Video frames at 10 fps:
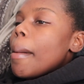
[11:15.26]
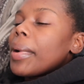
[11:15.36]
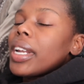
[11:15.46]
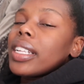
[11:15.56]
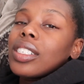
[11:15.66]

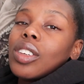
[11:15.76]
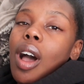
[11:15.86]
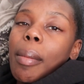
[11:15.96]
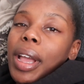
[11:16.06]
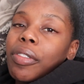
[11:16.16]
But it's
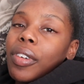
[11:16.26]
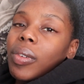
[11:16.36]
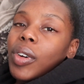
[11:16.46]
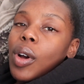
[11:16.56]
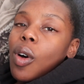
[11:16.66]
not my
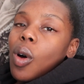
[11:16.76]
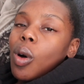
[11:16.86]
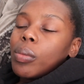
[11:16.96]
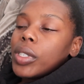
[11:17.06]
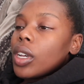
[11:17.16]
forever
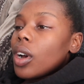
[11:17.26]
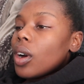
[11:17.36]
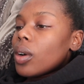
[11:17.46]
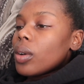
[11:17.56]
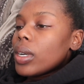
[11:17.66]
home,
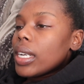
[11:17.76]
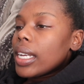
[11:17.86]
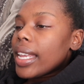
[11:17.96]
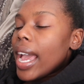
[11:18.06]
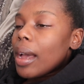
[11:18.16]
so
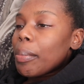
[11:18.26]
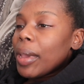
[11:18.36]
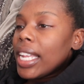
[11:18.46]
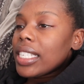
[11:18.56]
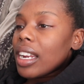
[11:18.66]
yeah,
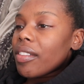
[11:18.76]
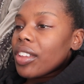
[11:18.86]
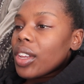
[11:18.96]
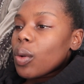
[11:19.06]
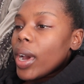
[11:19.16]
painted
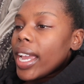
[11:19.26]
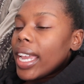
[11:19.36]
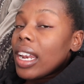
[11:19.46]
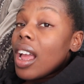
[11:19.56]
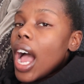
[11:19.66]
everything
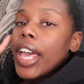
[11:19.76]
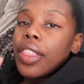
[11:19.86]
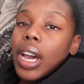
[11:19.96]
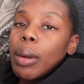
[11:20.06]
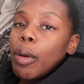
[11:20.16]
white. I
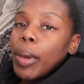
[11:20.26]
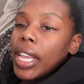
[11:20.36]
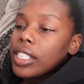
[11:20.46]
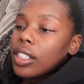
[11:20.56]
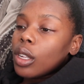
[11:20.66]
thought about
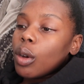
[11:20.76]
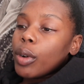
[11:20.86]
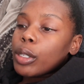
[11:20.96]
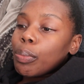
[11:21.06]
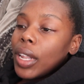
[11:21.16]
painting the
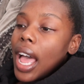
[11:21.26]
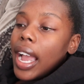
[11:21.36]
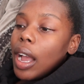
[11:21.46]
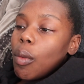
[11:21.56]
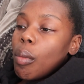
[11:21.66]
lowers
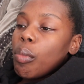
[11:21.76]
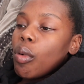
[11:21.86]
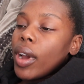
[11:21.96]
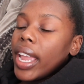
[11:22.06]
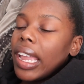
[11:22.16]
black at one
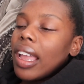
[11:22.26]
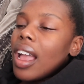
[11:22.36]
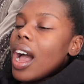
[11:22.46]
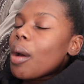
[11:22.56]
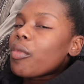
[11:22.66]
point.
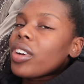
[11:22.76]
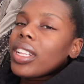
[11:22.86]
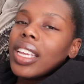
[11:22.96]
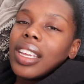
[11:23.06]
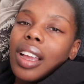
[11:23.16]
I'm
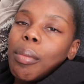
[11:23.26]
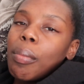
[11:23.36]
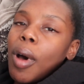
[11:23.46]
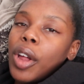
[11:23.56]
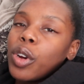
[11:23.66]
really a
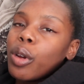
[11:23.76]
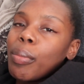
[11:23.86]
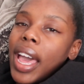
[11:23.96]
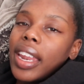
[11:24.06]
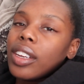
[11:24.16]

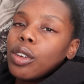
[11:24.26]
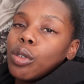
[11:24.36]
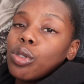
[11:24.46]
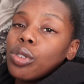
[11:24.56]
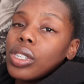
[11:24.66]
monochromatic
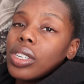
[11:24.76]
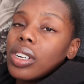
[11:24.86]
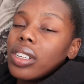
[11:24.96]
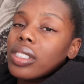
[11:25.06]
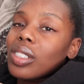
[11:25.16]
neutral
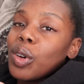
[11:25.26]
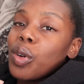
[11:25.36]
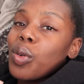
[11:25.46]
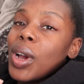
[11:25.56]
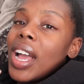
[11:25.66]
girl,
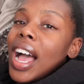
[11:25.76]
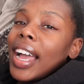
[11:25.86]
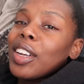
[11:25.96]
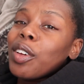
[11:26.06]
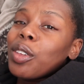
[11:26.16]
so
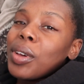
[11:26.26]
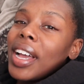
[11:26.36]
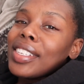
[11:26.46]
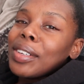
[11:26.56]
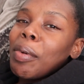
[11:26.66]
I know you
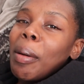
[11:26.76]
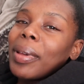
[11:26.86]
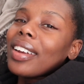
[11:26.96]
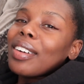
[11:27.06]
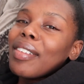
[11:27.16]
guys are probably
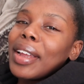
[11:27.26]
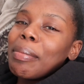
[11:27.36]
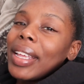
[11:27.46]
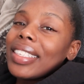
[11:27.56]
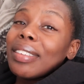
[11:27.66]
gonna
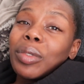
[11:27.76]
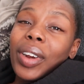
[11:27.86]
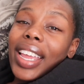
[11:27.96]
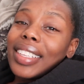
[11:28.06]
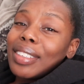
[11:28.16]
recommend some
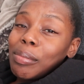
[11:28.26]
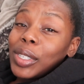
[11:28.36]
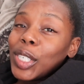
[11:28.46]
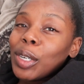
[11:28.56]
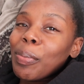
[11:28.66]
gray and some
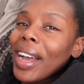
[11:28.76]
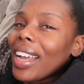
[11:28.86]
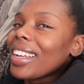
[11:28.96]
blue, but